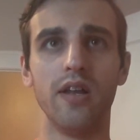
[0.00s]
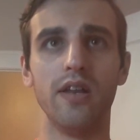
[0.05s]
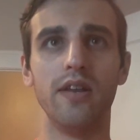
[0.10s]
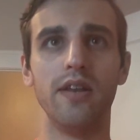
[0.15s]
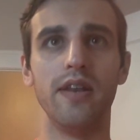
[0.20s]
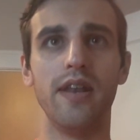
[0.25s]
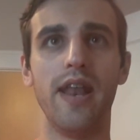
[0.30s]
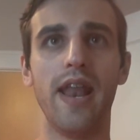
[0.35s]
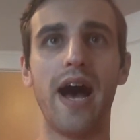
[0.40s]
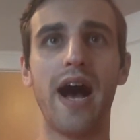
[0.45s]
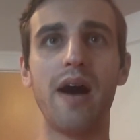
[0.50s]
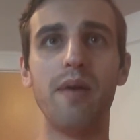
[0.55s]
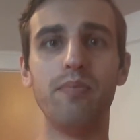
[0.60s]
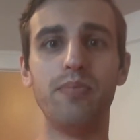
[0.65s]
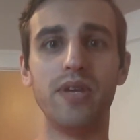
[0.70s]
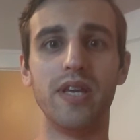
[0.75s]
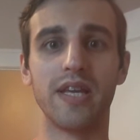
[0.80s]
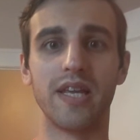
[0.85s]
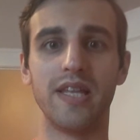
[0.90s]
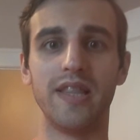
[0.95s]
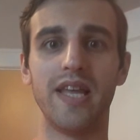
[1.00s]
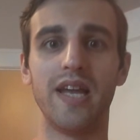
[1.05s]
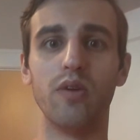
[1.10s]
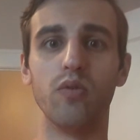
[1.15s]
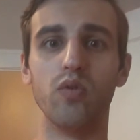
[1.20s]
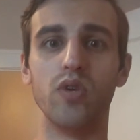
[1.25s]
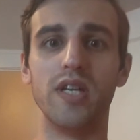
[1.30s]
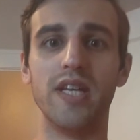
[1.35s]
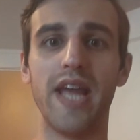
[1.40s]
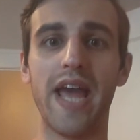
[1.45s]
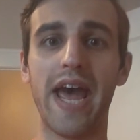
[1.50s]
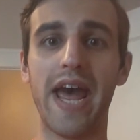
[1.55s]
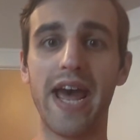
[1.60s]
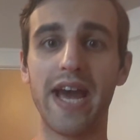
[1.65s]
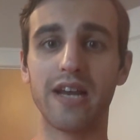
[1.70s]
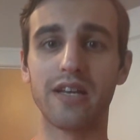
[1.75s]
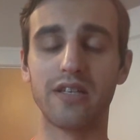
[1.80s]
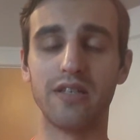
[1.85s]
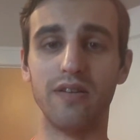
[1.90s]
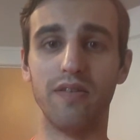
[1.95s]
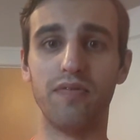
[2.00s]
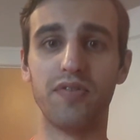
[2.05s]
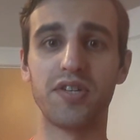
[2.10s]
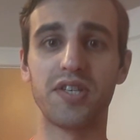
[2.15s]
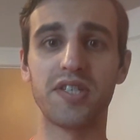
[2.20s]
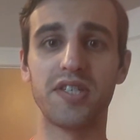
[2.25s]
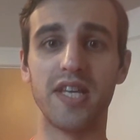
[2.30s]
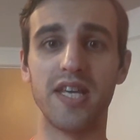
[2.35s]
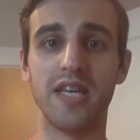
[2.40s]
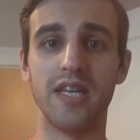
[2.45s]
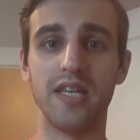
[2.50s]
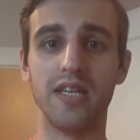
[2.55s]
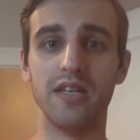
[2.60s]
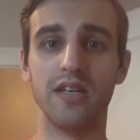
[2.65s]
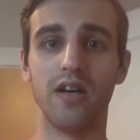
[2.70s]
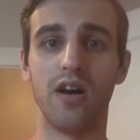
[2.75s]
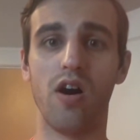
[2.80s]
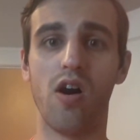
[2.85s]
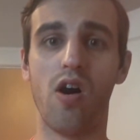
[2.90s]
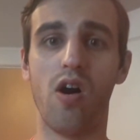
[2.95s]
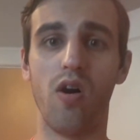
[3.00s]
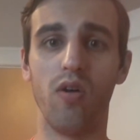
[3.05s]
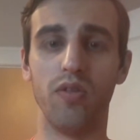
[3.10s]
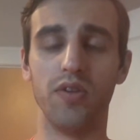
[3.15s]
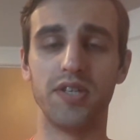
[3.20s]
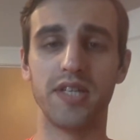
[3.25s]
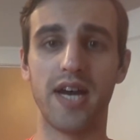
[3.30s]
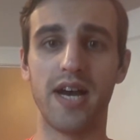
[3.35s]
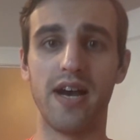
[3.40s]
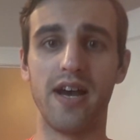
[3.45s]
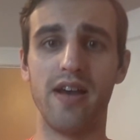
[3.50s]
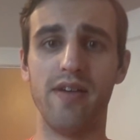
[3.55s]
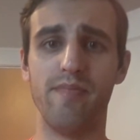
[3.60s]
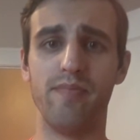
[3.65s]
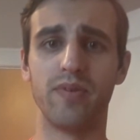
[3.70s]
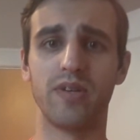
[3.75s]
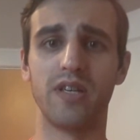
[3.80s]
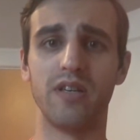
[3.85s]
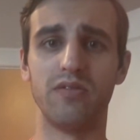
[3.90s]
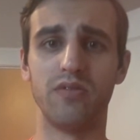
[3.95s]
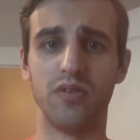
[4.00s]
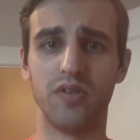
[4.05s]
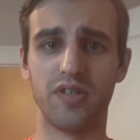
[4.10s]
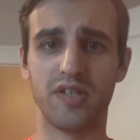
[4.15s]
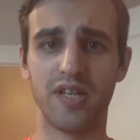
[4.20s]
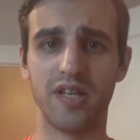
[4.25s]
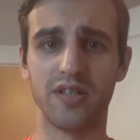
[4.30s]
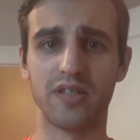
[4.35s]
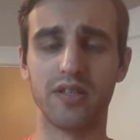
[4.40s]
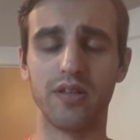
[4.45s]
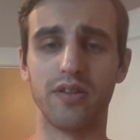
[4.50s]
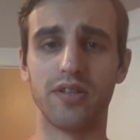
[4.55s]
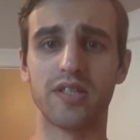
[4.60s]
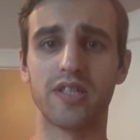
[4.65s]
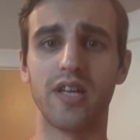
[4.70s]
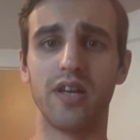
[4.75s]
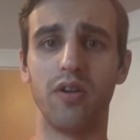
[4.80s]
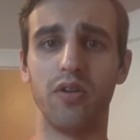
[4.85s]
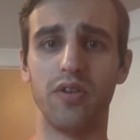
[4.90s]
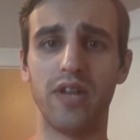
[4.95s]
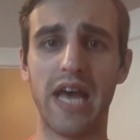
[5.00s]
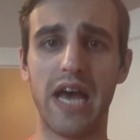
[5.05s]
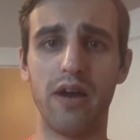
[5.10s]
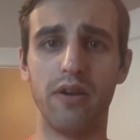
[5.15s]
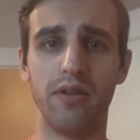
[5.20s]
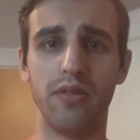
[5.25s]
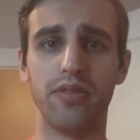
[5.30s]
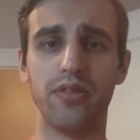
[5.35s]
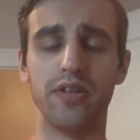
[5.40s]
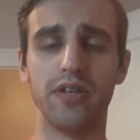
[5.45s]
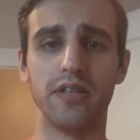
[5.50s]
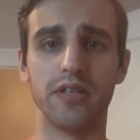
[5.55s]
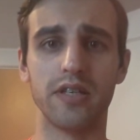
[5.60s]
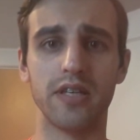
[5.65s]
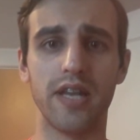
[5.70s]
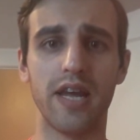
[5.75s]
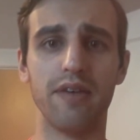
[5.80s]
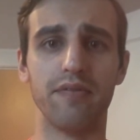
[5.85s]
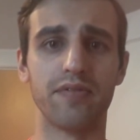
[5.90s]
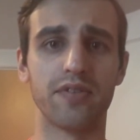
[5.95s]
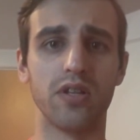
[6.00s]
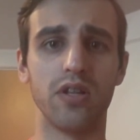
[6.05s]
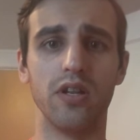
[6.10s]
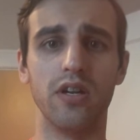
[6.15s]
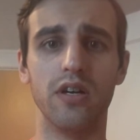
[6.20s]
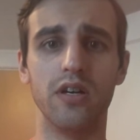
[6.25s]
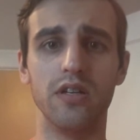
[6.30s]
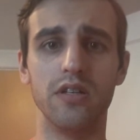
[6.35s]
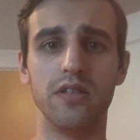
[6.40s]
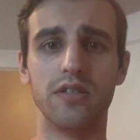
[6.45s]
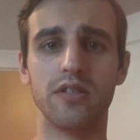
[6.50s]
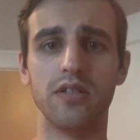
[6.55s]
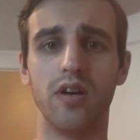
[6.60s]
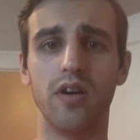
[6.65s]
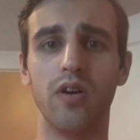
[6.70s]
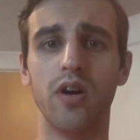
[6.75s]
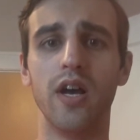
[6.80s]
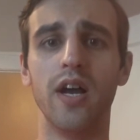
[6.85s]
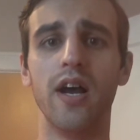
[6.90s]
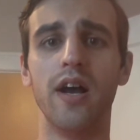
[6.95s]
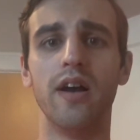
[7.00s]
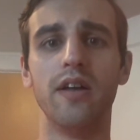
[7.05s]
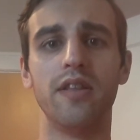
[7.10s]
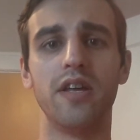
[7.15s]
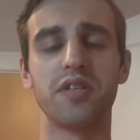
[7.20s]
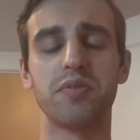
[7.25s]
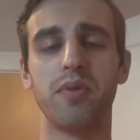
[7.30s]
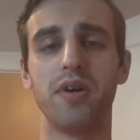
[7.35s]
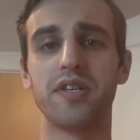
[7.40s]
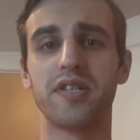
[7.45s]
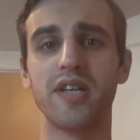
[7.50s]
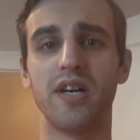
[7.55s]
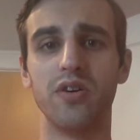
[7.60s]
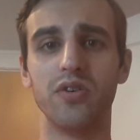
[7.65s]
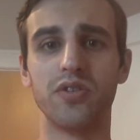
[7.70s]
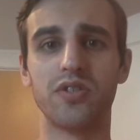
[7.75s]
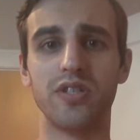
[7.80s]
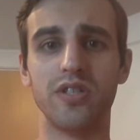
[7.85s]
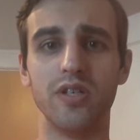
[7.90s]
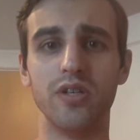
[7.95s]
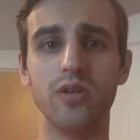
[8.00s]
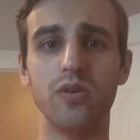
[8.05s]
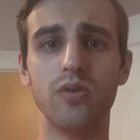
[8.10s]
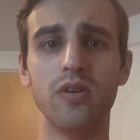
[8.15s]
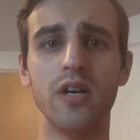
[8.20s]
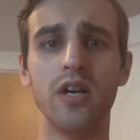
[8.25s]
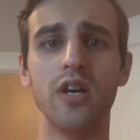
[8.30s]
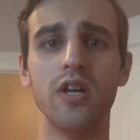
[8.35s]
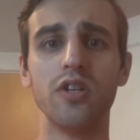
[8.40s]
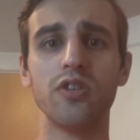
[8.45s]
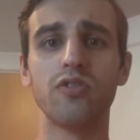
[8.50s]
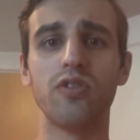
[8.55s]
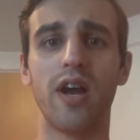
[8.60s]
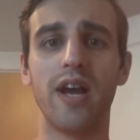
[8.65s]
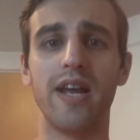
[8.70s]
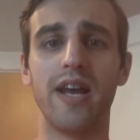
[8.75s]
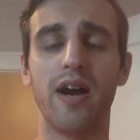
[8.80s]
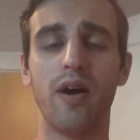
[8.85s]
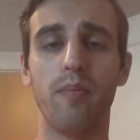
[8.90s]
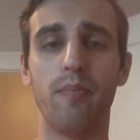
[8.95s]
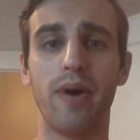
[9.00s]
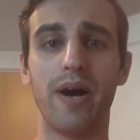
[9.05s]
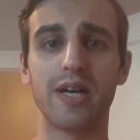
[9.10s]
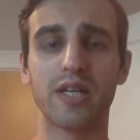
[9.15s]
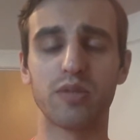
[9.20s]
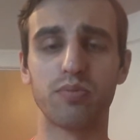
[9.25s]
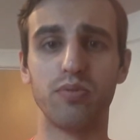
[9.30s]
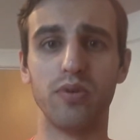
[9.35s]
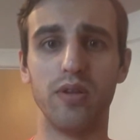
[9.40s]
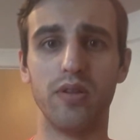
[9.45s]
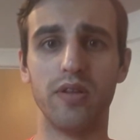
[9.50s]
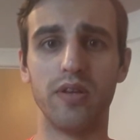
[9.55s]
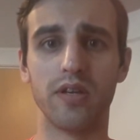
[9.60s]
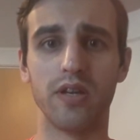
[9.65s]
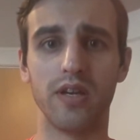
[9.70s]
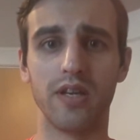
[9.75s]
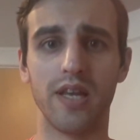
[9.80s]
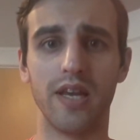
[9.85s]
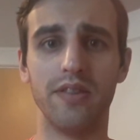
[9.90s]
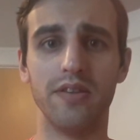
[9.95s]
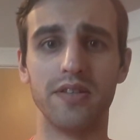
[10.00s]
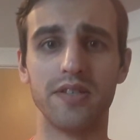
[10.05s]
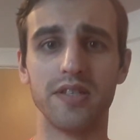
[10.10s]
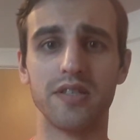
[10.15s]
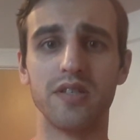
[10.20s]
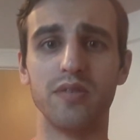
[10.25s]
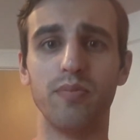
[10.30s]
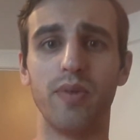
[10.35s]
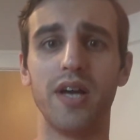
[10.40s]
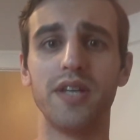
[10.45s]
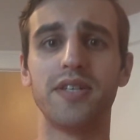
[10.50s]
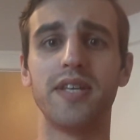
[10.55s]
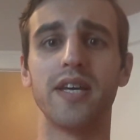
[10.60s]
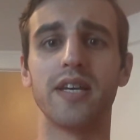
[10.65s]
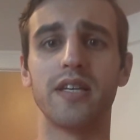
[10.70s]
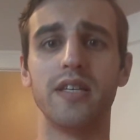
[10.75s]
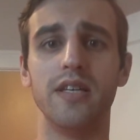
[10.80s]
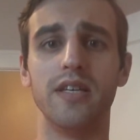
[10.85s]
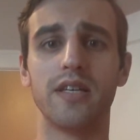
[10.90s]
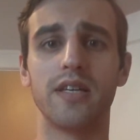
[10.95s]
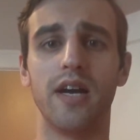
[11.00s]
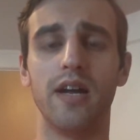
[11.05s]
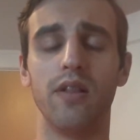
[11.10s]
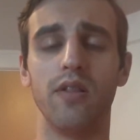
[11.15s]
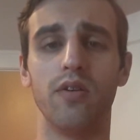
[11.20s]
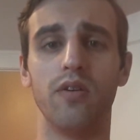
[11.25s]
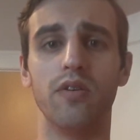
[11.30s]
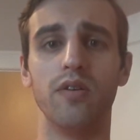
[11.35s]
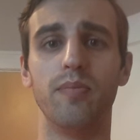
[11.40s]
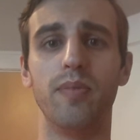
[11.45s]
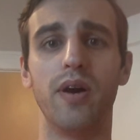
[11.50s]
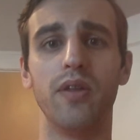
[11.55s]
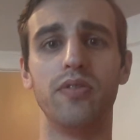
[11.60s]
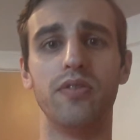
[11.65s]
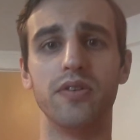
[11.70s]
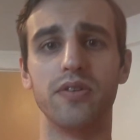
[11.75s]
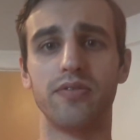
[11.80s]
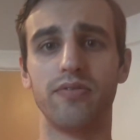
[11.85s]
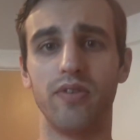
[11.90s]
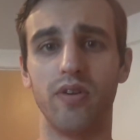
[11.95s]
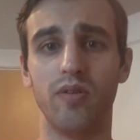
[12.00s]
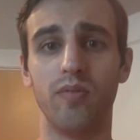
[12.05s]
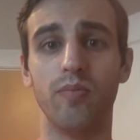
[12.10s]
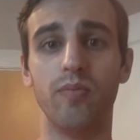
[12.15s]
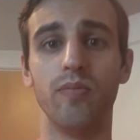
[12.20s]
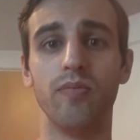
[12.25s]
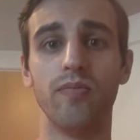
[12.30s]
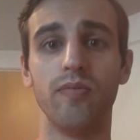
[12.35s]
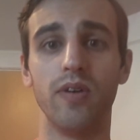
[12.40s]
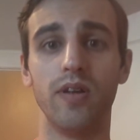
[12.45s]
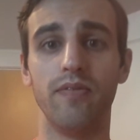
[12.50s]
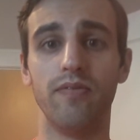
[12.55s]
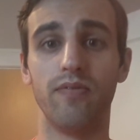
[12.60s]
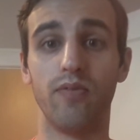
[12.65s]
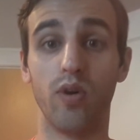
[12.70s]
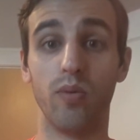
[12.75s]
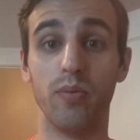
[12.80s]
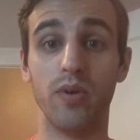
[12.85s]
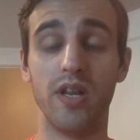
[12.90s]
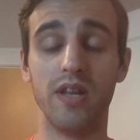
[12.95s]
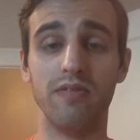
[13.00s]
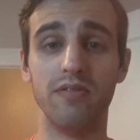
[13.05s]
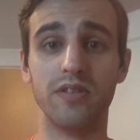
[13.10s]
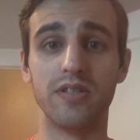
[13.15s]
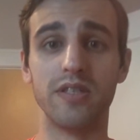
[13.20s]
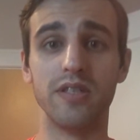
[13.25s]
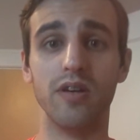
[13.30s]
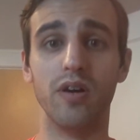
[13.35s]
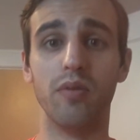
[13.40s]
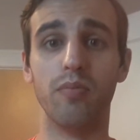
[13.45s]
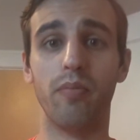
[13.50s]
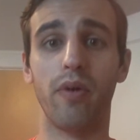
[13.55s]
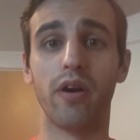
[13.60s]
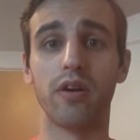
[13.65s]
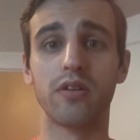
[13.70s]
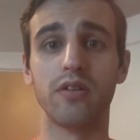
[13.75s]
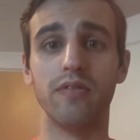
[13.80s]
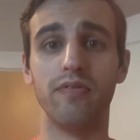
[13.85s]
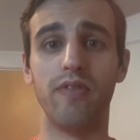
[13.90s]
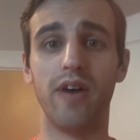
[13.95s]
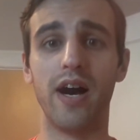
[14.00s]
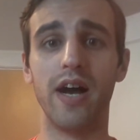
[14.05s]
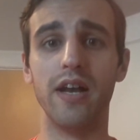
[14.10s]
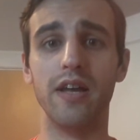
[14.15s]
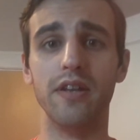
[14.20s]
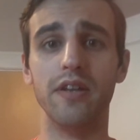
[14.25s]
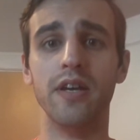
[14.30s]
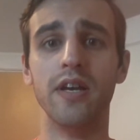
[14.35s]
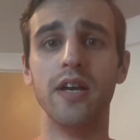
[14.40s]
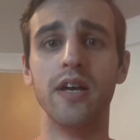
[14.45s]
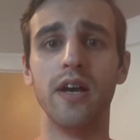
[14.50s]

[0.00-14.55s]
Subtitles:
not being in that reactive state all the time. It gives you a chance to settle down and think and have clarity. So that's my challenge to you. Try out box breathing. Again, this isn't my technique. I learned about this from former Navy SEAL Mark Devine